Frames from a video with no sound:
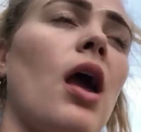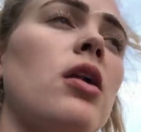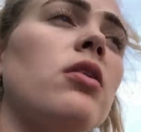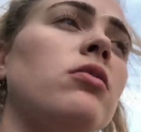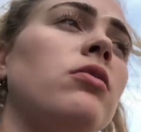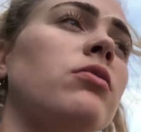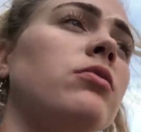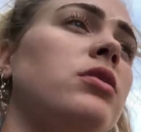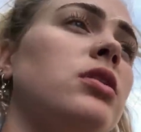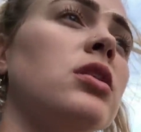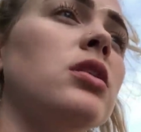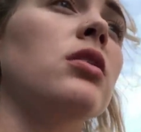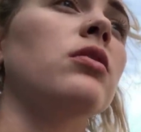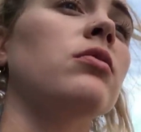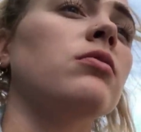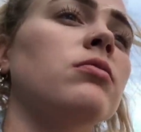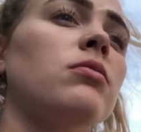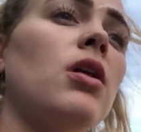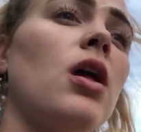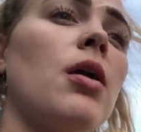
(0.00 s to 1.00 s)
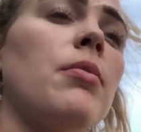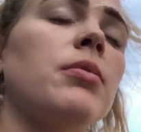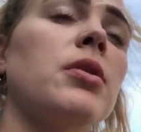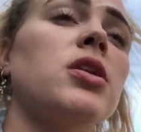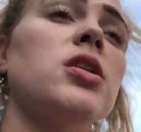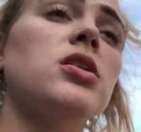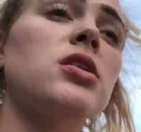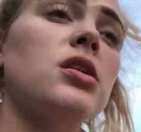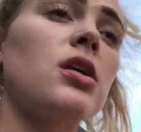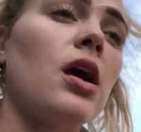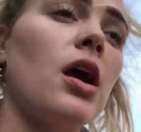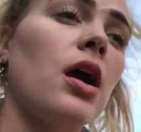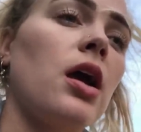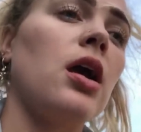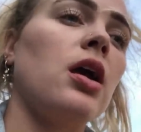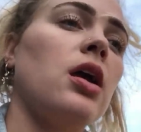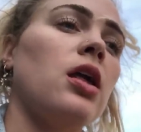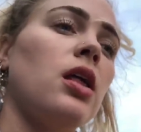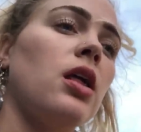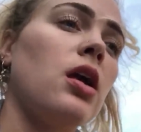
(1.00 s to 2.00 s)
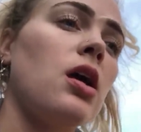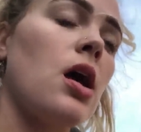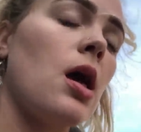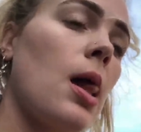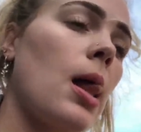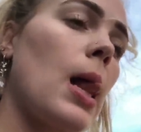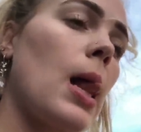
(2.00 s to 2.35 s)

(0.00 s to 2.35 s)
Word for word: I don't know what to do. I'm gonna just, I,